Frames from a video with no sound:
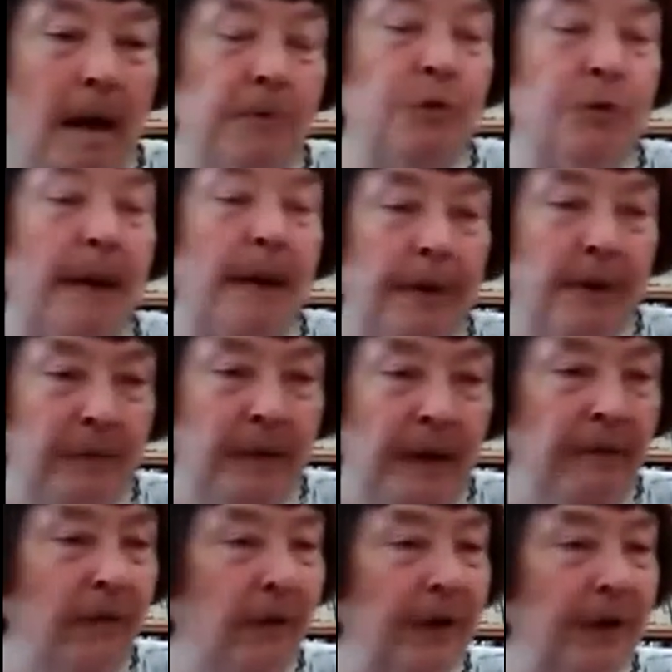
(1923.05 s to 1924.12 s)
Tropical
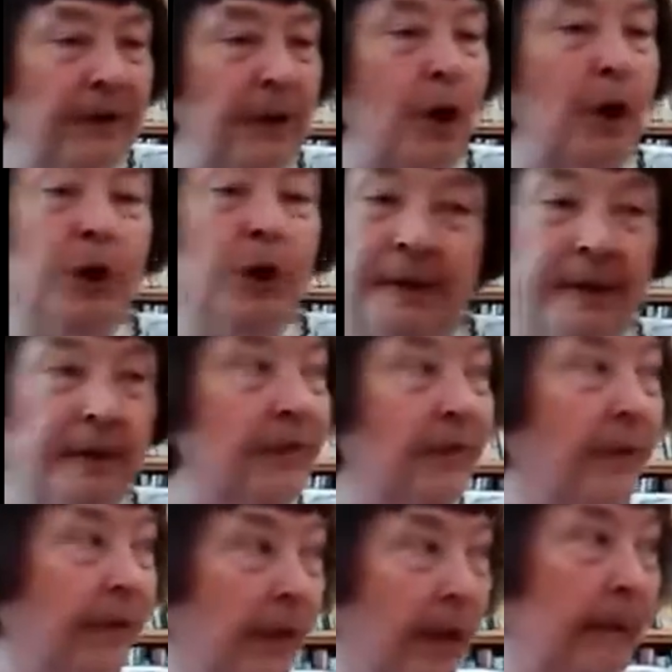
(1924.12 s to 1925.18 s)
rainforests are useless
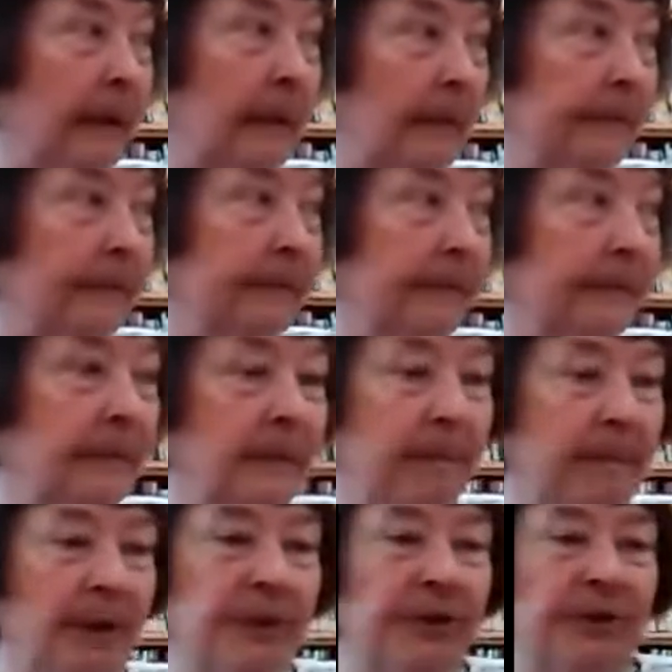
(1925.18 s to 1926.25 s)
for farming
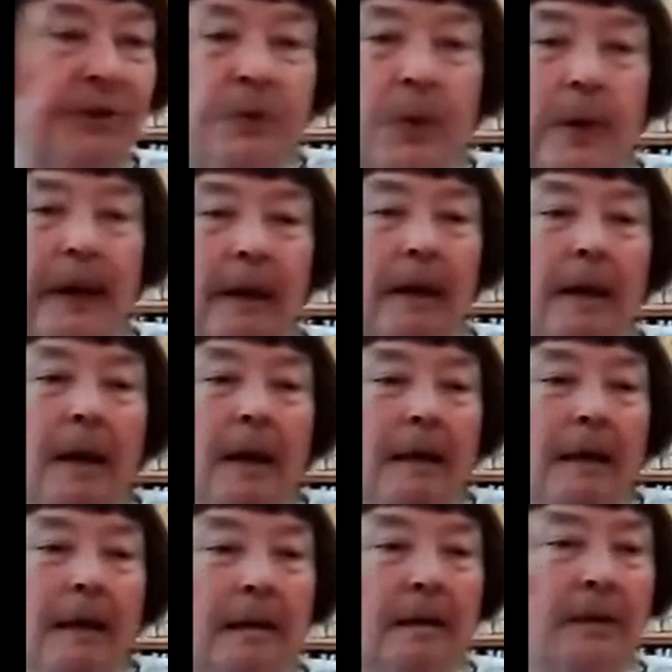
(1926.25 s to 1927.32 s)
because the soil
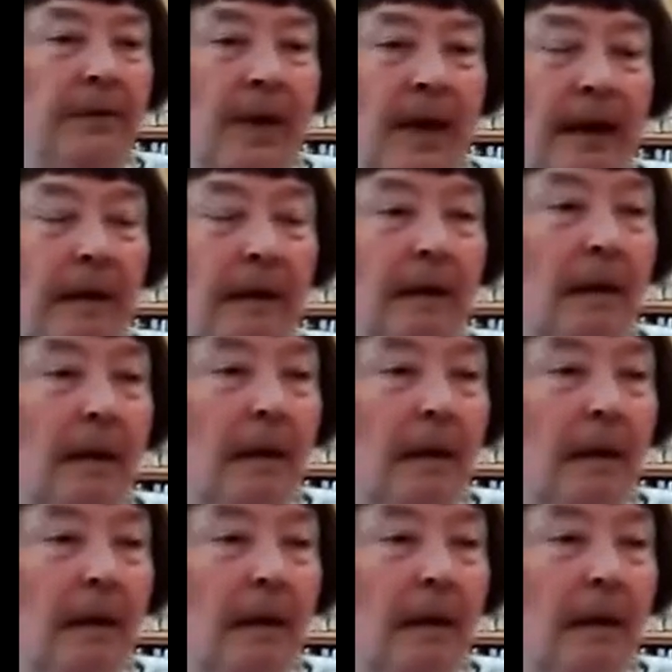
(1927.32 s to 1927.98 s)
does not